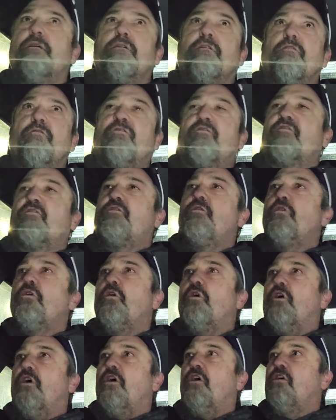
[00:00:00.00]

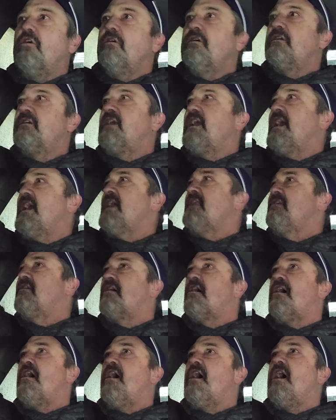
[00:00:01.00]
school can
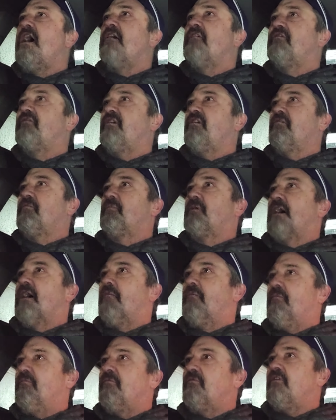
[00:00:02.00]
cause these
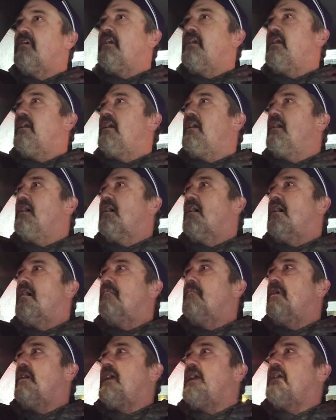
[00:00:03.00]
problems.
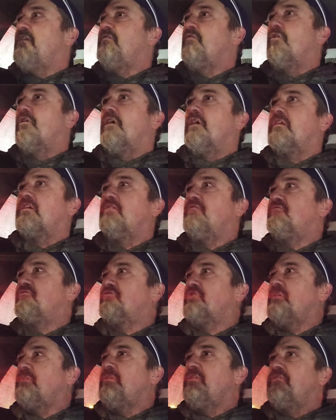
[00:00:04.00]
and or
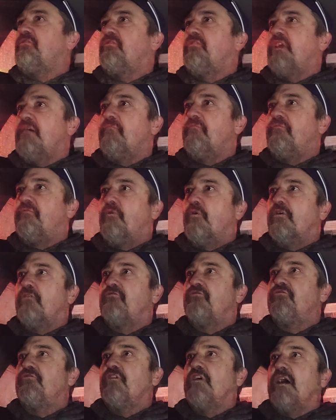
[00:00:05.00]
contribute to them for
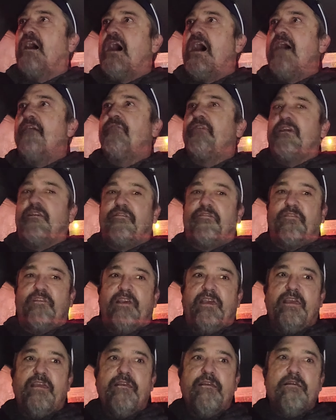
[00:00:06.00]
sure.
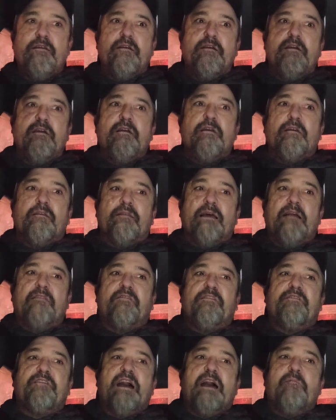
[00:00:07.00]
Obviously, lots
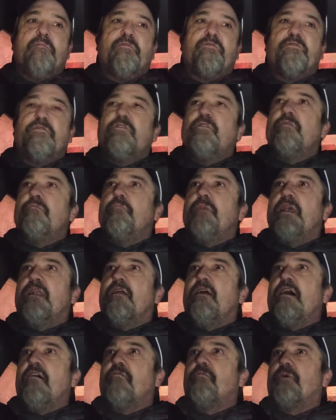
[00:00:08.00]
of times mental
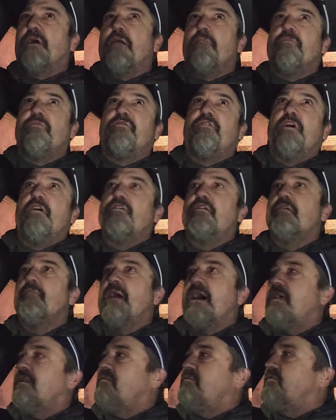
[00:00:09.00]
health problems don't come
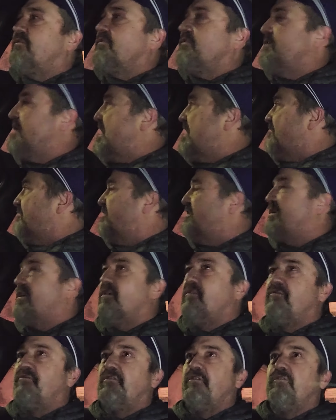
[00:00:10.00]
out until you have to
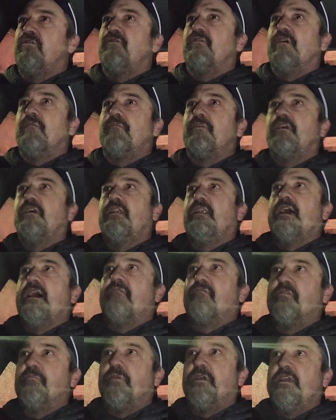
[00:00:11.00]
go do something and
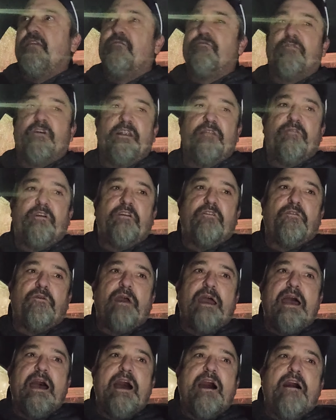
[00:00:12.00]
have to be in front of a
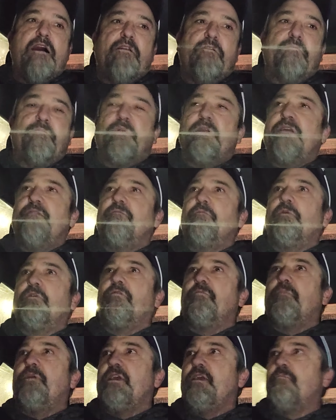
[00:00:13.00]
crowd and be
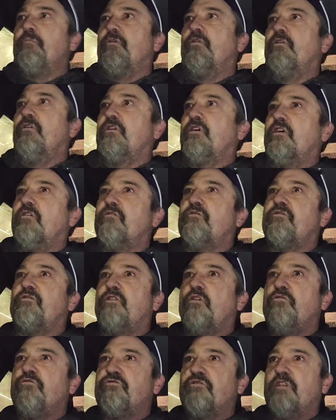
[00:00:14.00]
with people and go
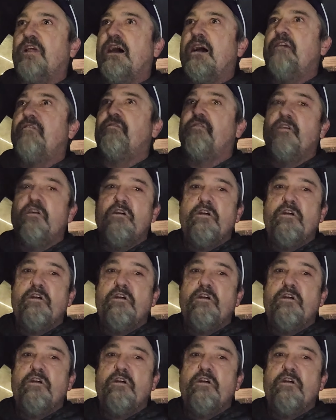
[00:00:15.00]
socialize